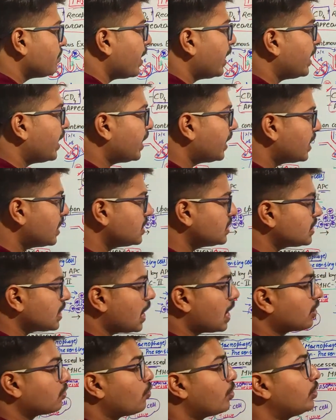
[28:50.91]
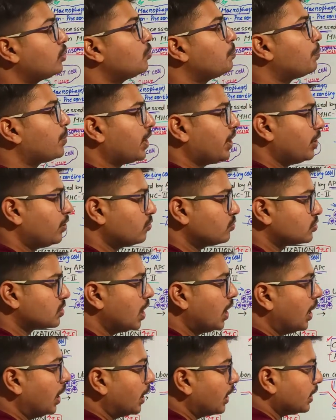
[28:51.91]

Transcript: mediators are going to produce.